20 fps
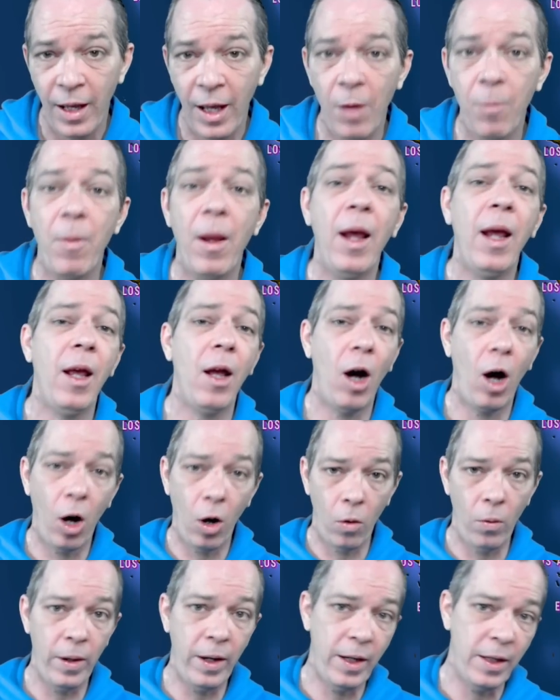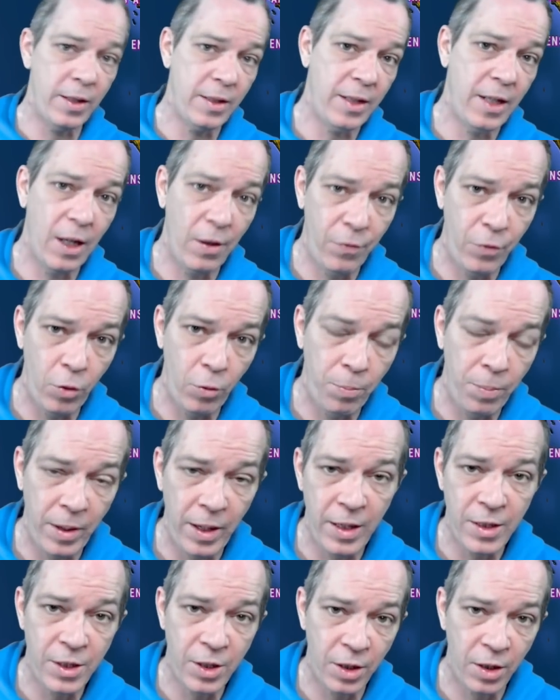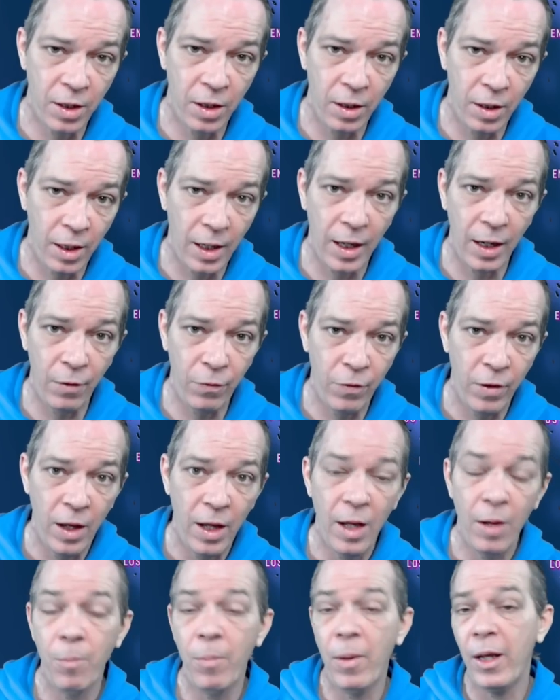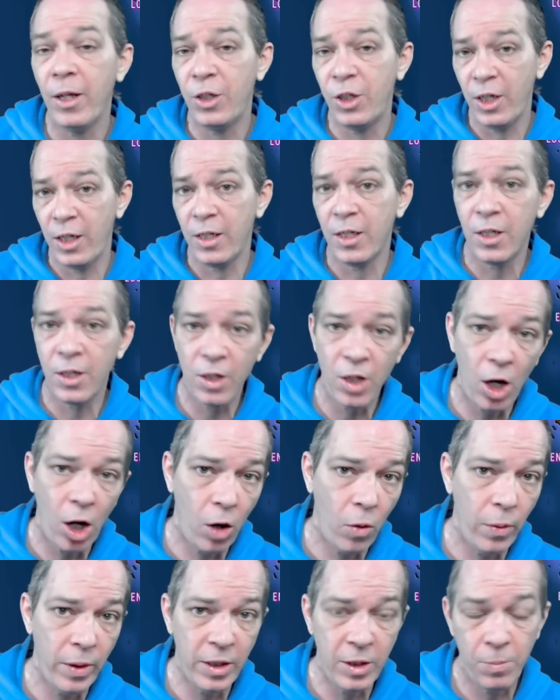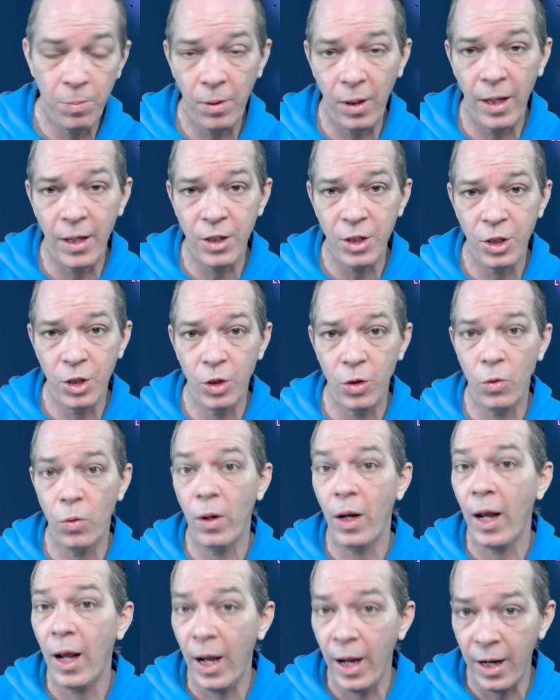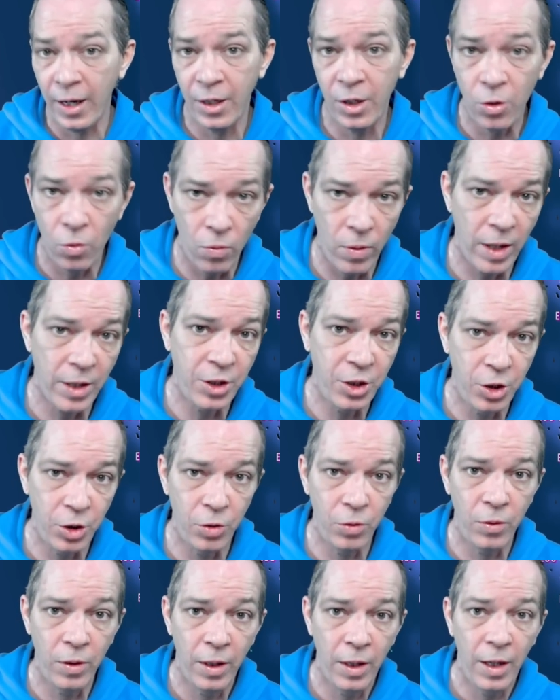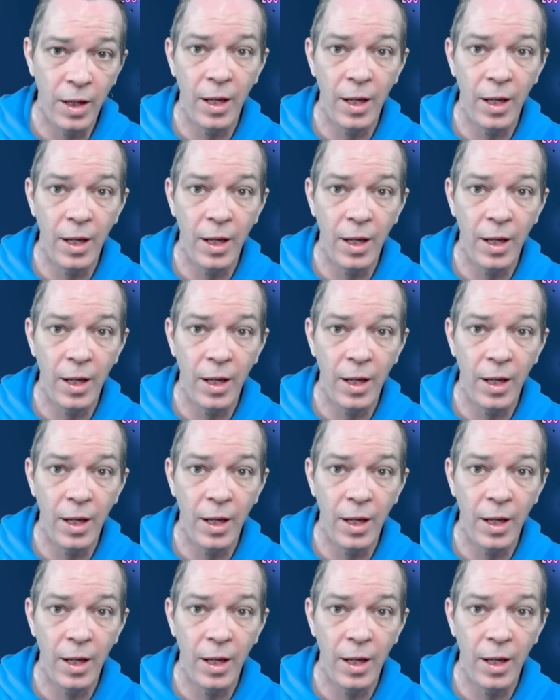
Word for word: And may he always give you peace in your life. May Jesus always bless you and direct you.